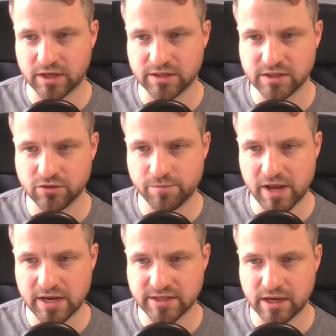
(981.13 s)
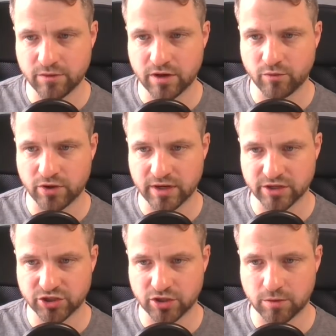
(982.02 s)
I can still barely say what I want in
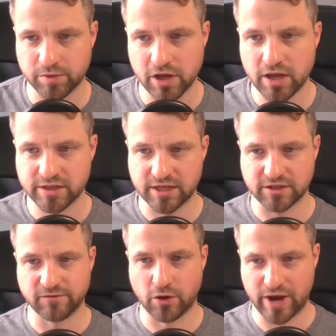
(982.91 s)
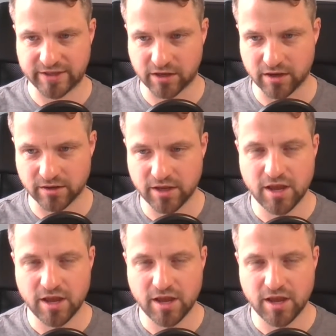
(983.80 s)
a shop, says Vonatar.